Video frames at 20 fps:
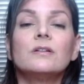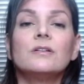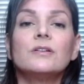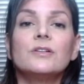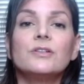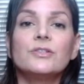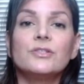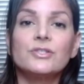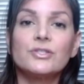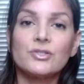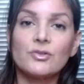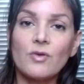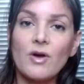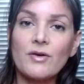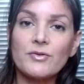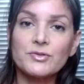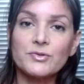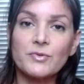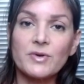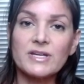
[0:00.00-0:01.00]
So I
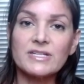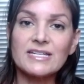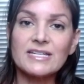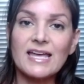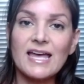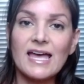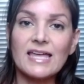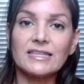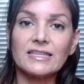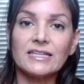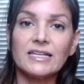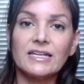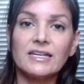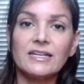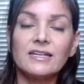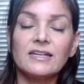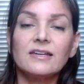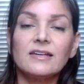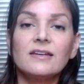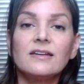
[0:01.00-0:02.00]
was raised Catholic
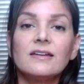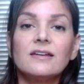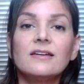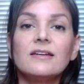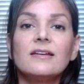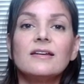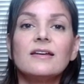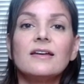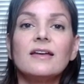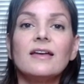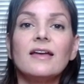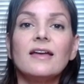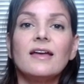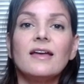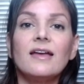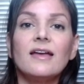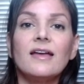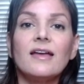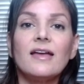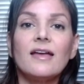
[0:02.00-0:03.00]

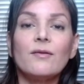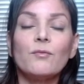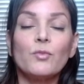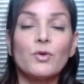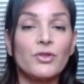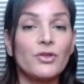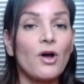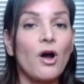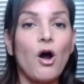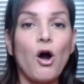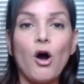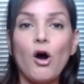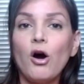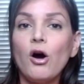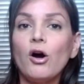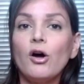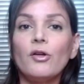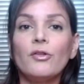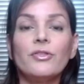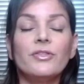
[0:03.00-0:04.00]
with
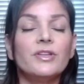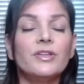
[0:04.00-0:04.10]
all the